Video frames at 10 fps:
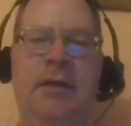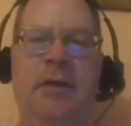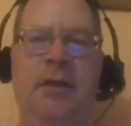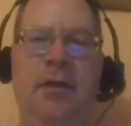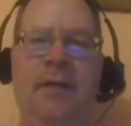
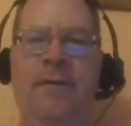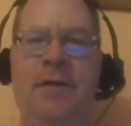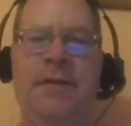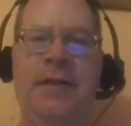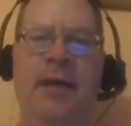looking for
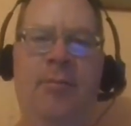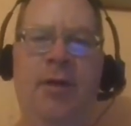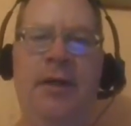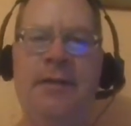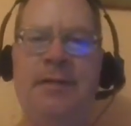this damn
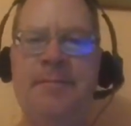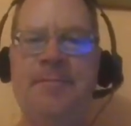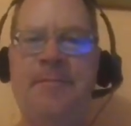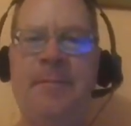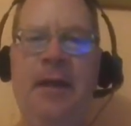place
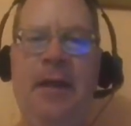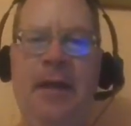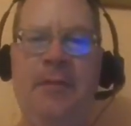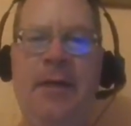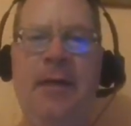
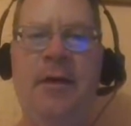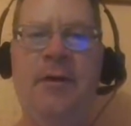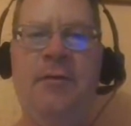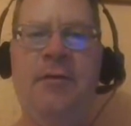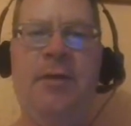and paying
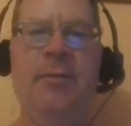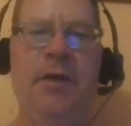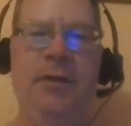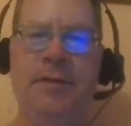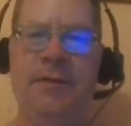
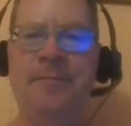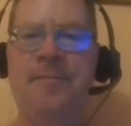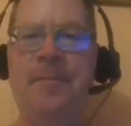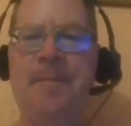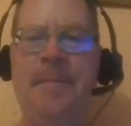$120.
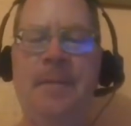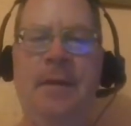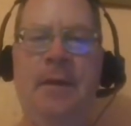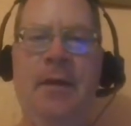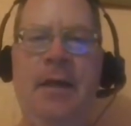
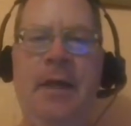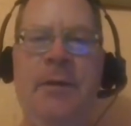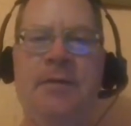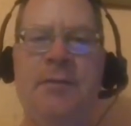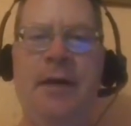
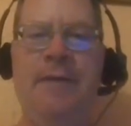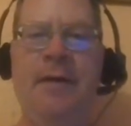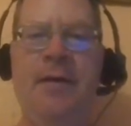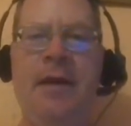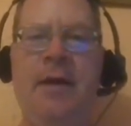Anyways, what I
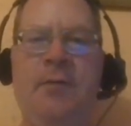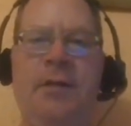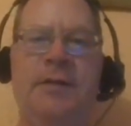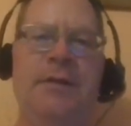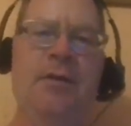found out
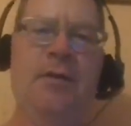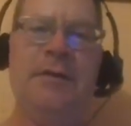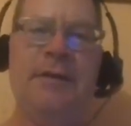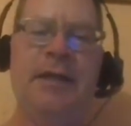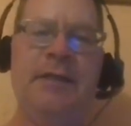was the old
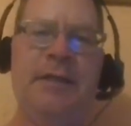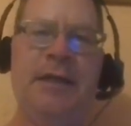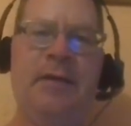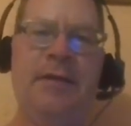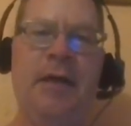station
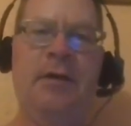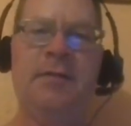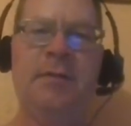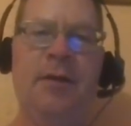downtown has been